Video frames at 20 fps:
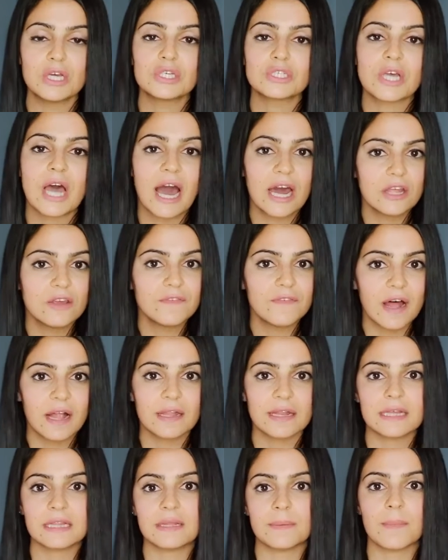So how do you
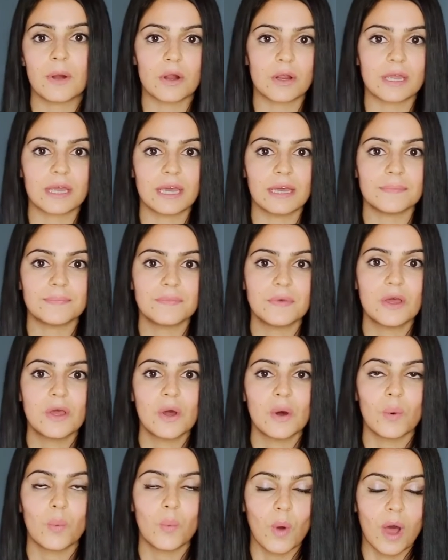validate the market?
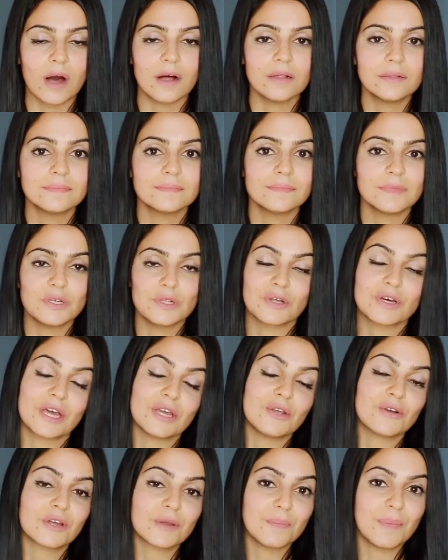Well, you look
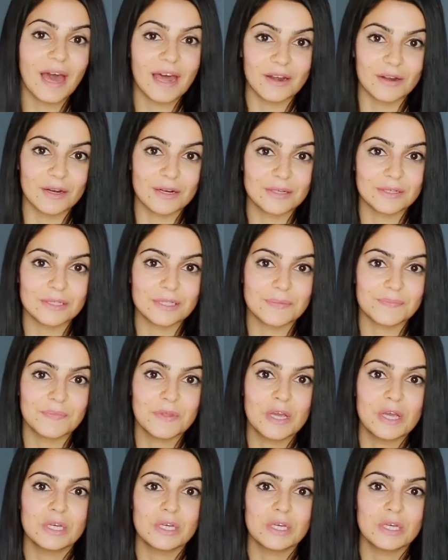at your competitors.